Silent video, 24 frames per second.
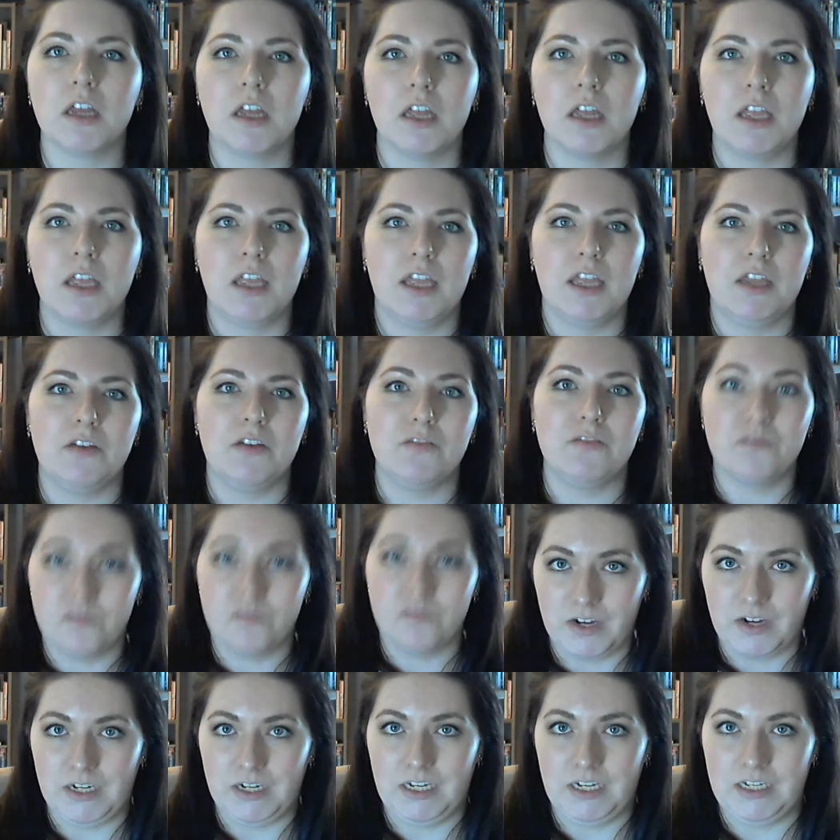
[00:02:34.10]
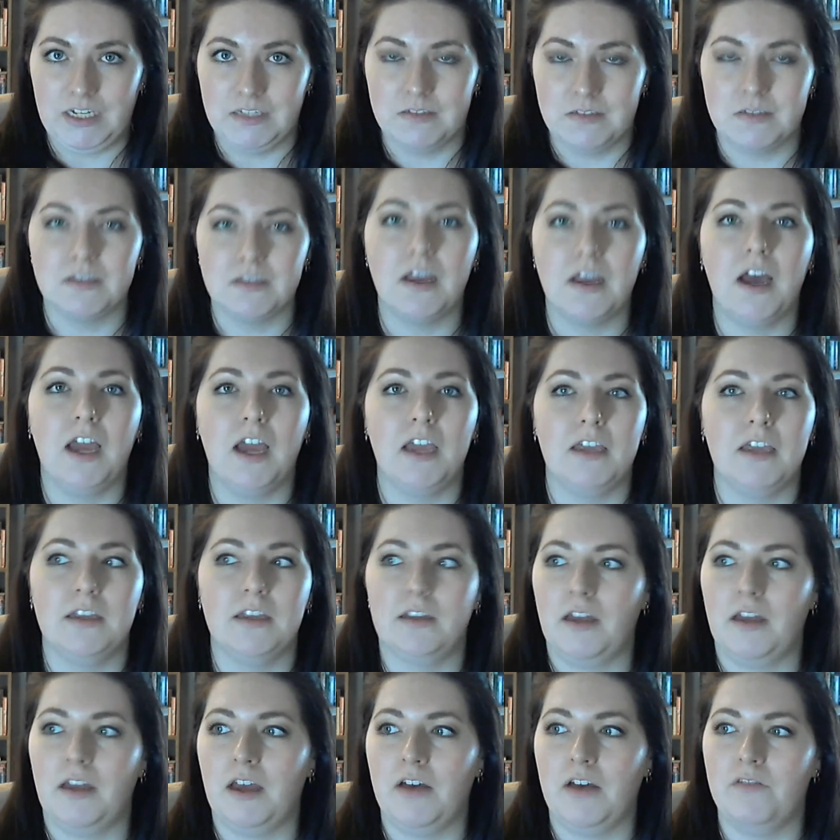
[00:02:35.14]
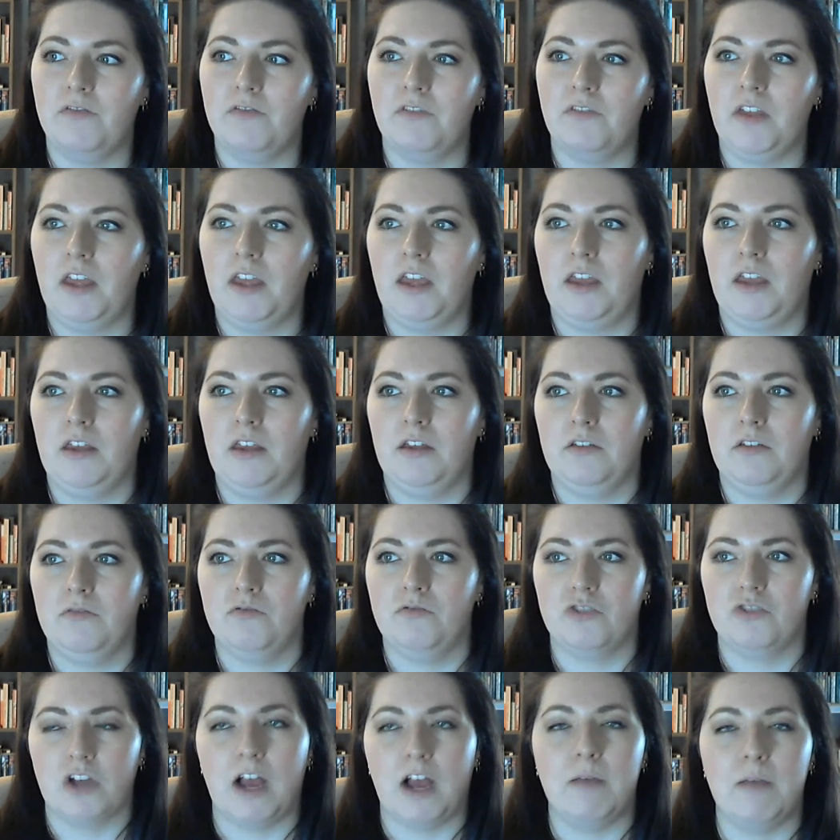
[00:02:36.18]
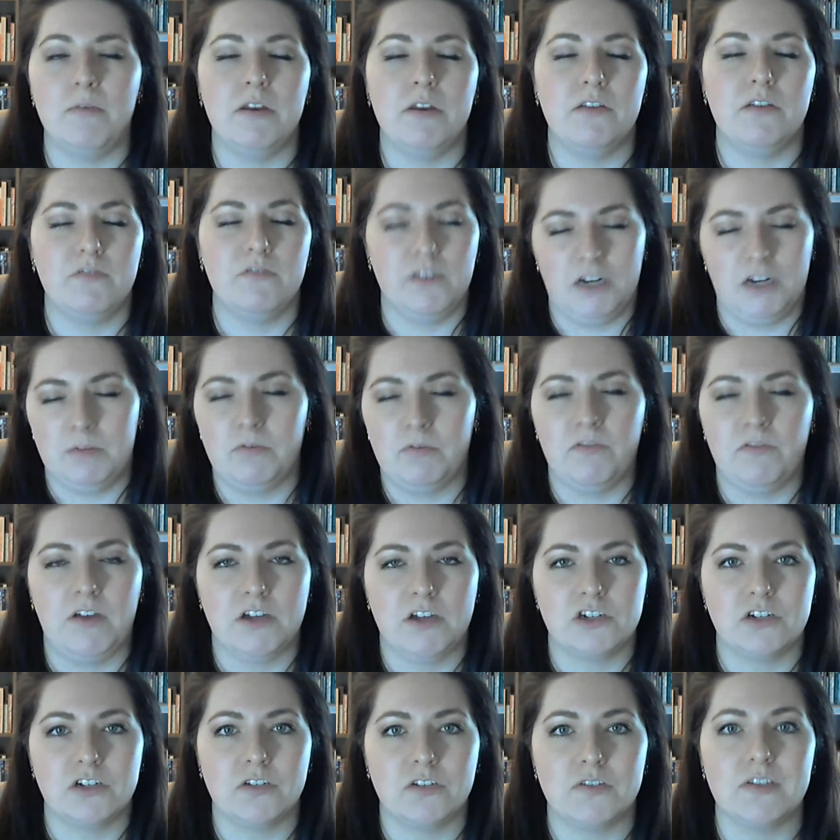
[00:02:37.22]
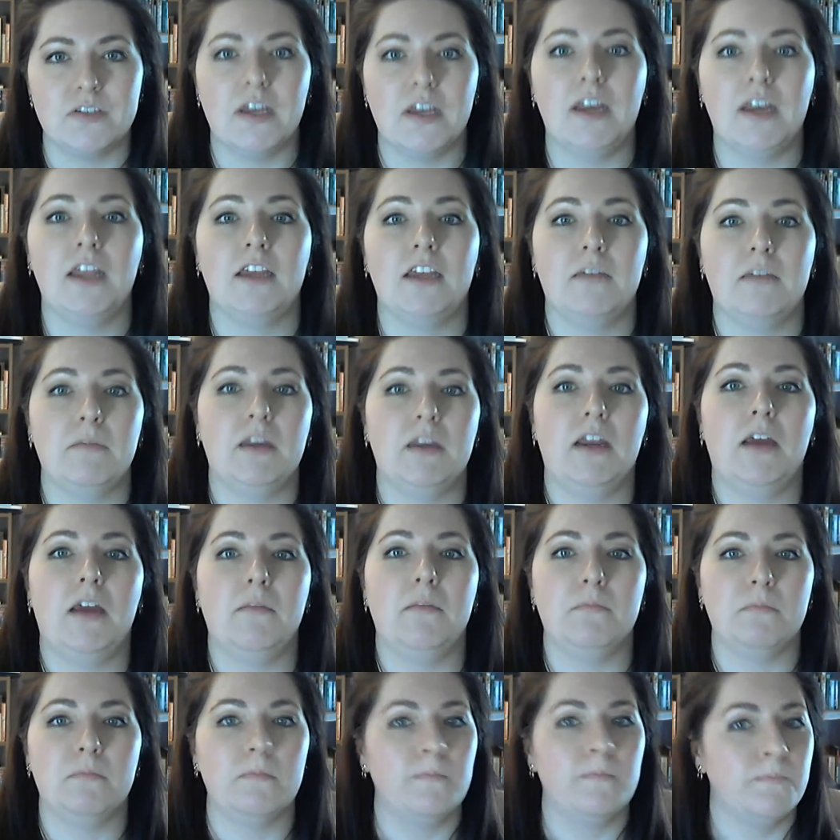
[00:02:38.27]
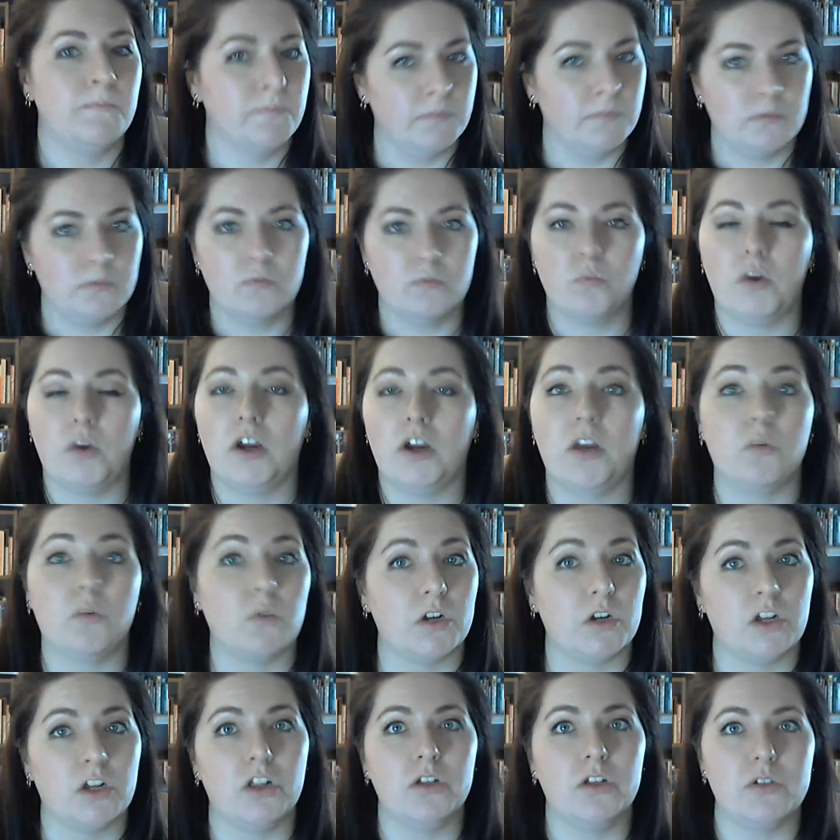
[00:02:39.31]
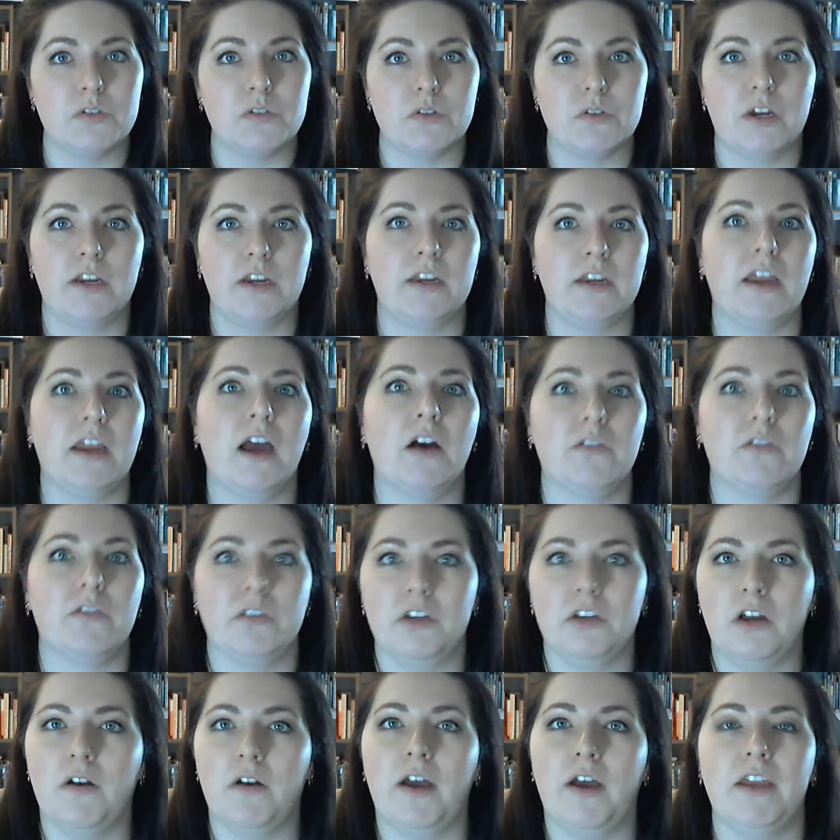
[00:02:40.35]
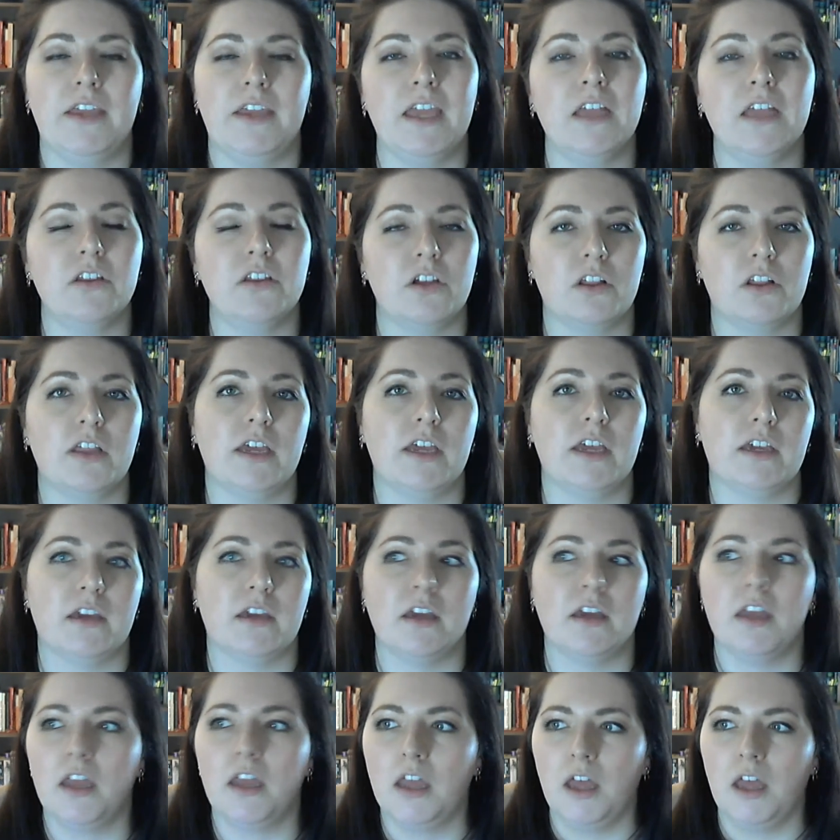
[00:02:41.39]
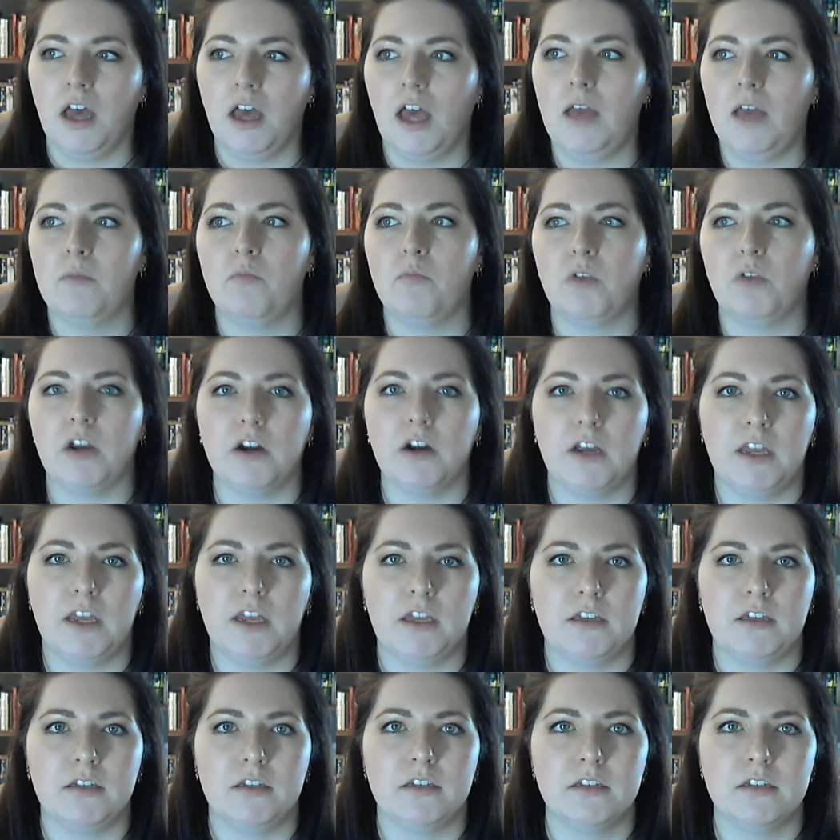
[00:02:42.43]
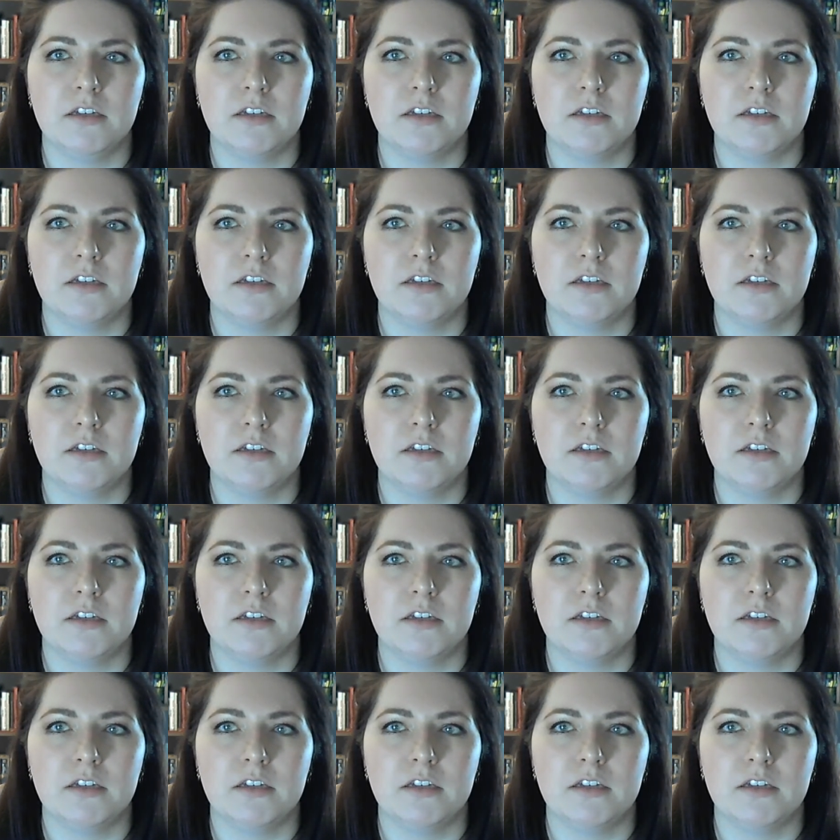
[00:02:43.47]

in finance. I have a job in a very professional setting. I mean, I'm wearing work clothes right now. You know, I can't look like I'm wearing